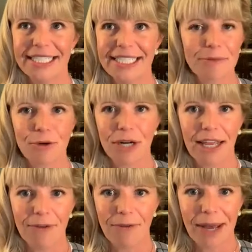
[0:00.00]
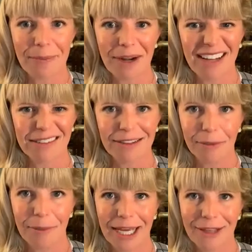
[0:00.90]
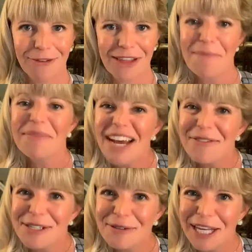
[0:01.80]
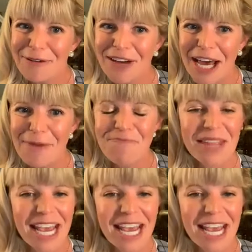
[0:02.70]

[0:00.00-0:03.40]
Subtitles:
some sort of giveaway. I'm gonna have to look back through that, but that was really fun.